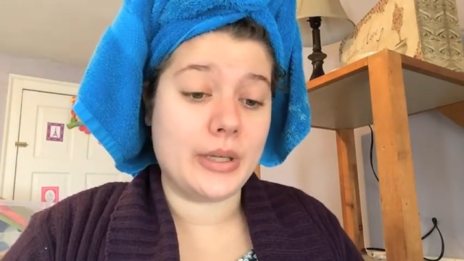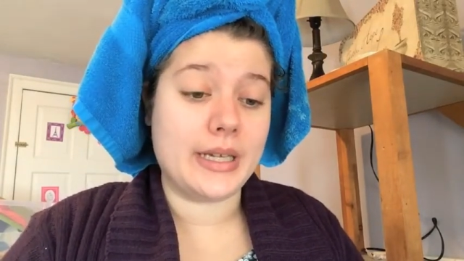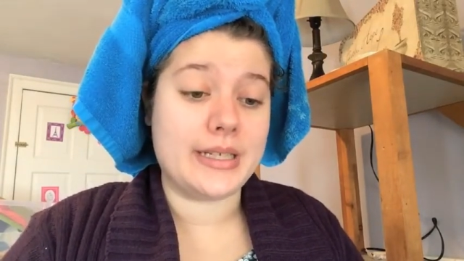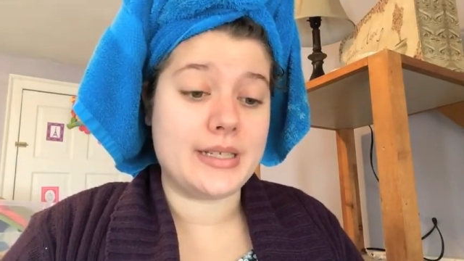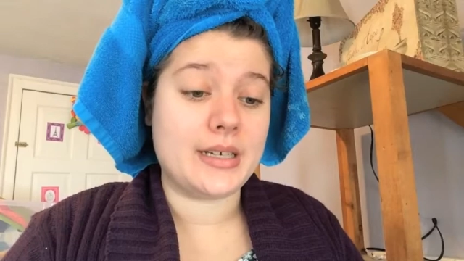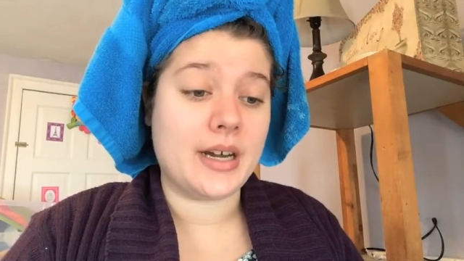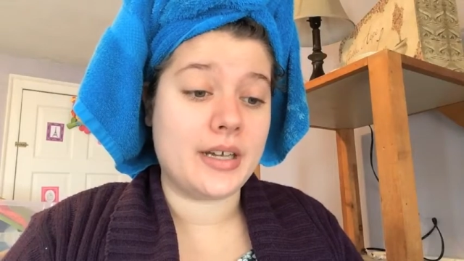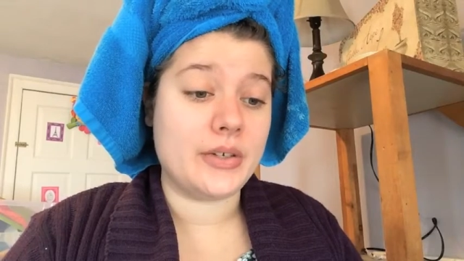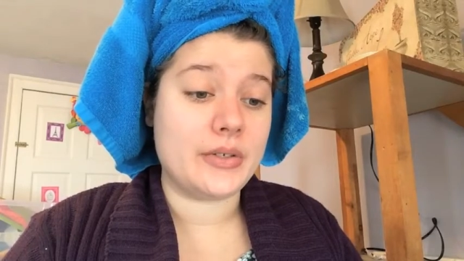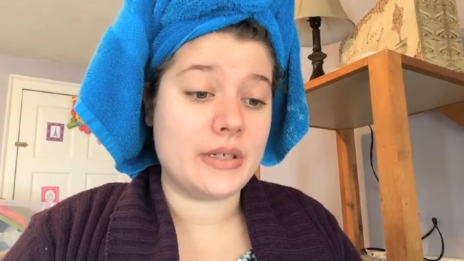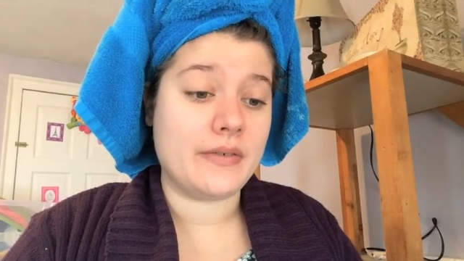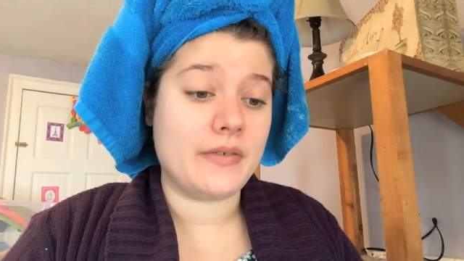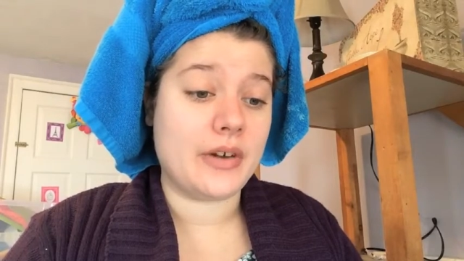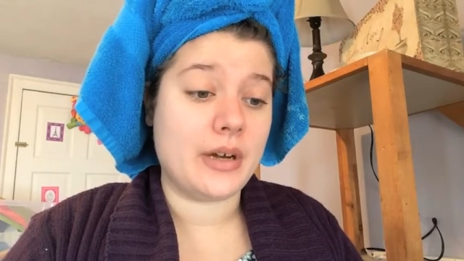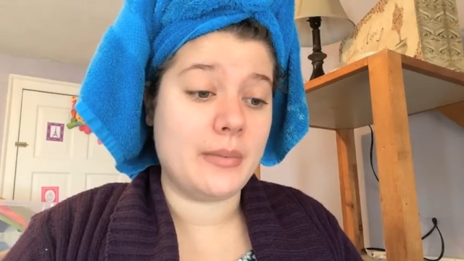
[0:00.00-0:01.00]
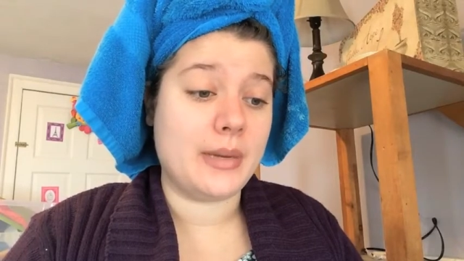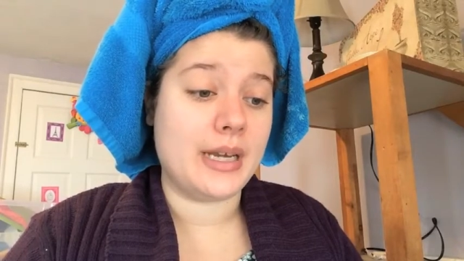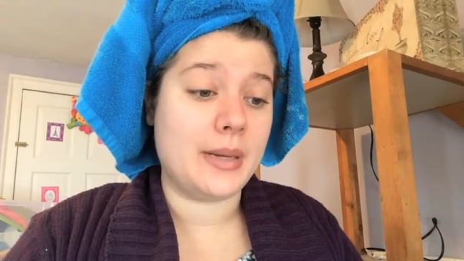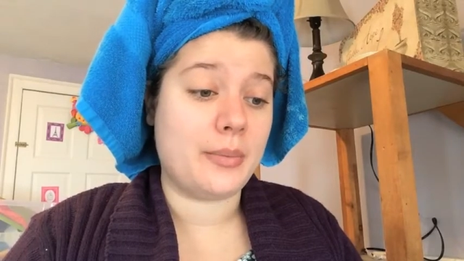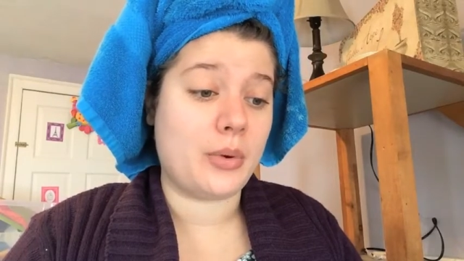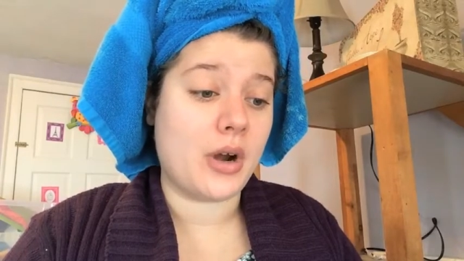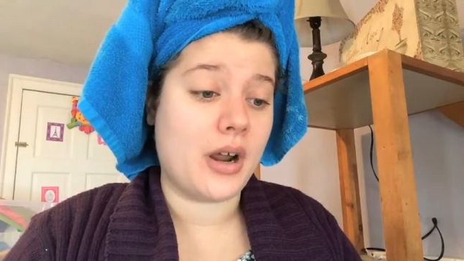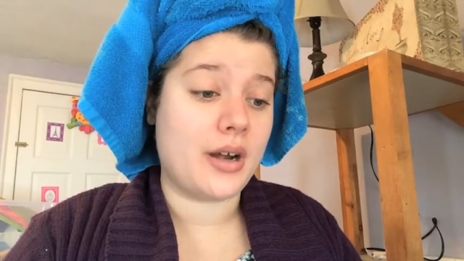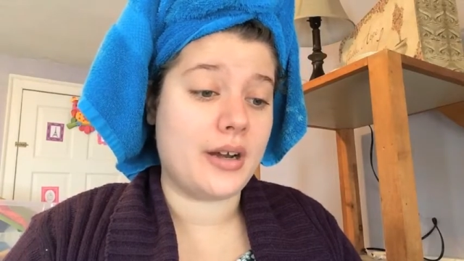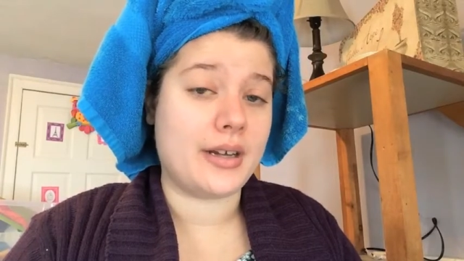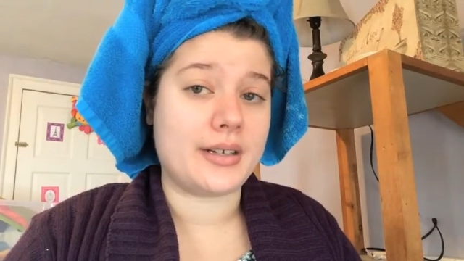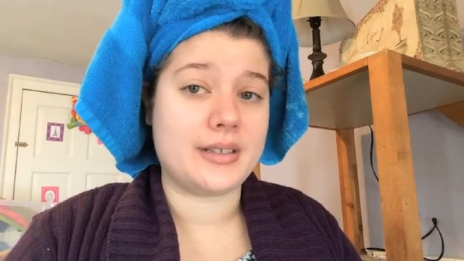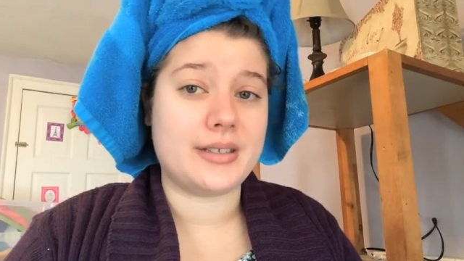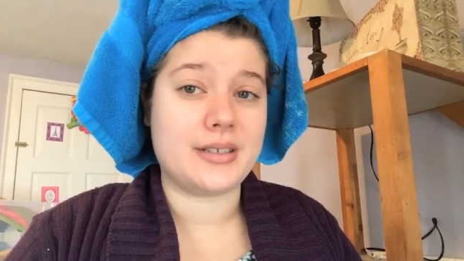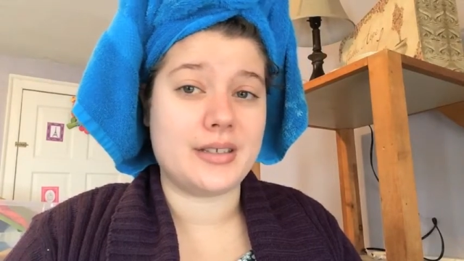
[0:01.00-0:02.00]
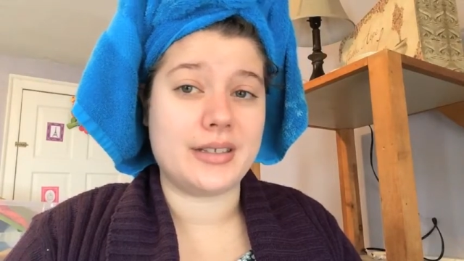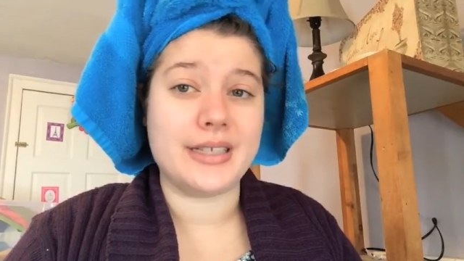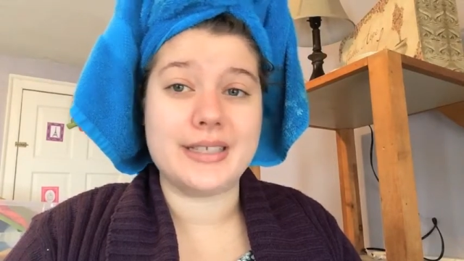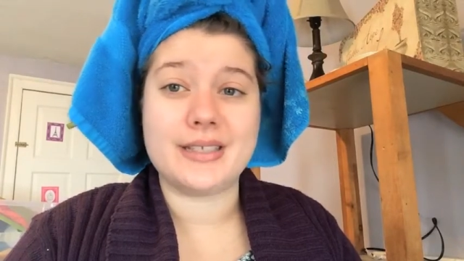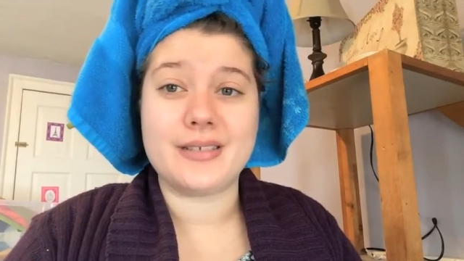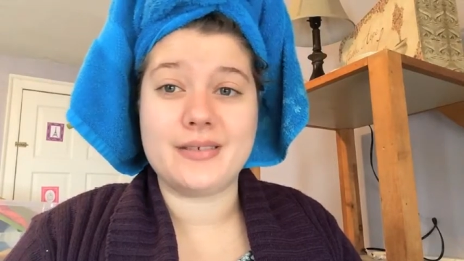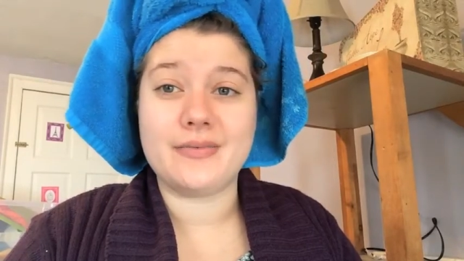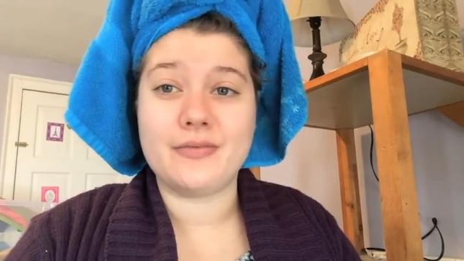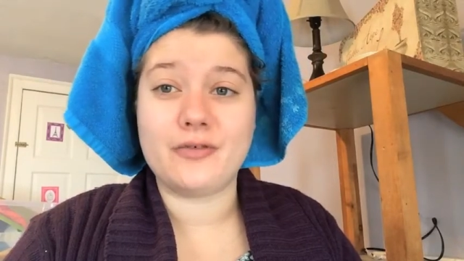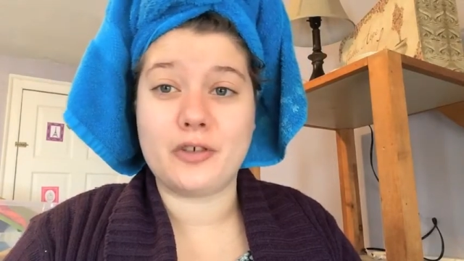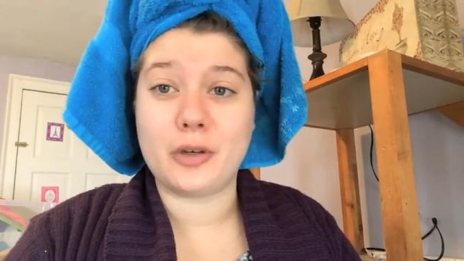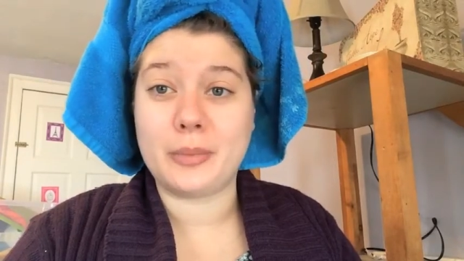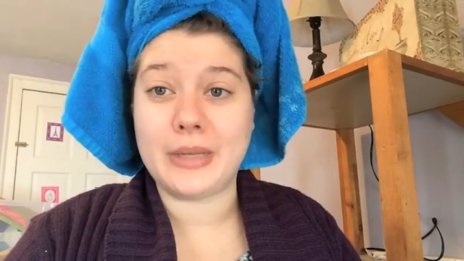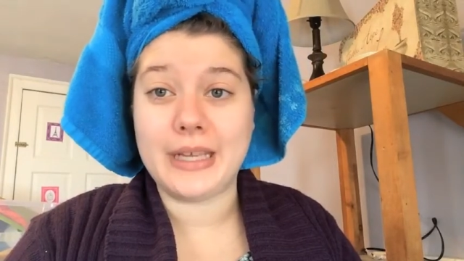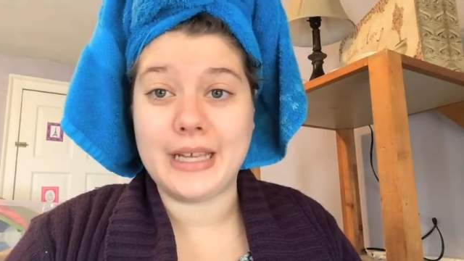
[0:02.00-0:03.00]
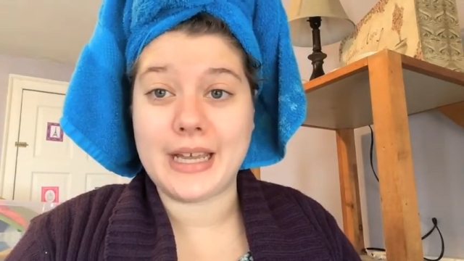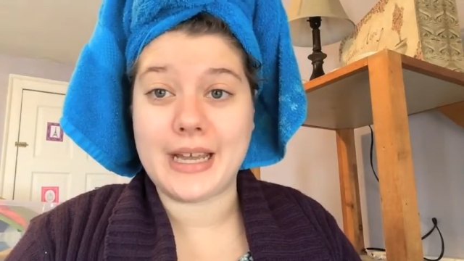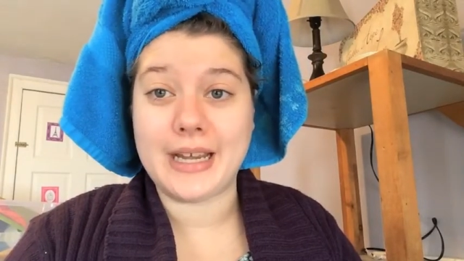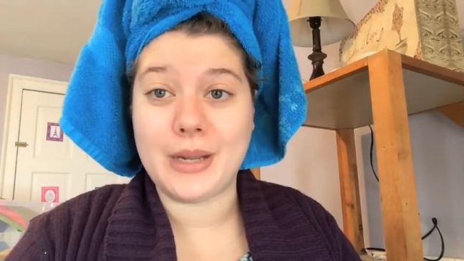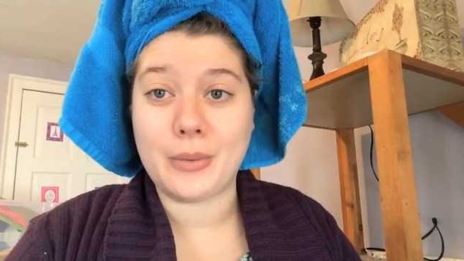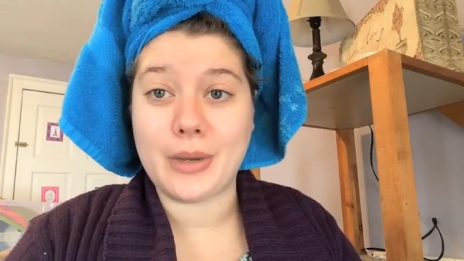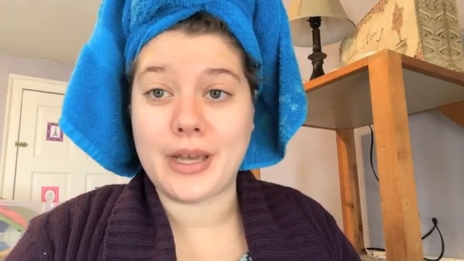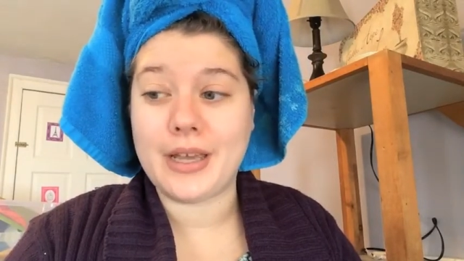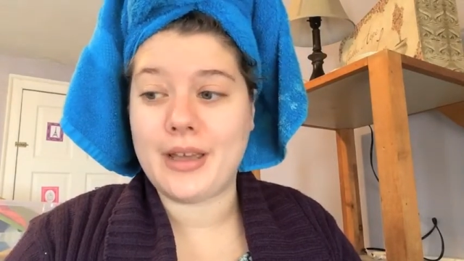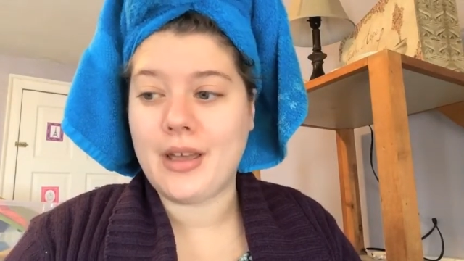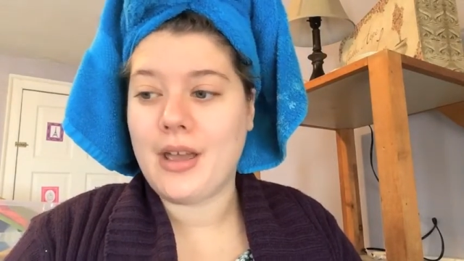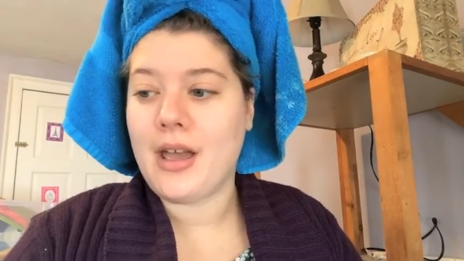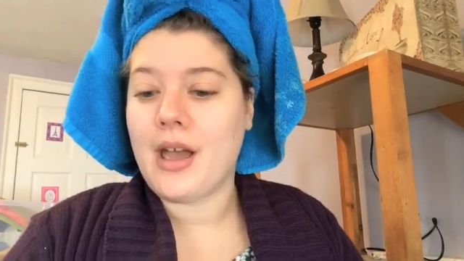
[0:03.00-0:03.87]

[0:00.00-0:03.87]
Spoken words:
It's not using very many products, at least for me anyway.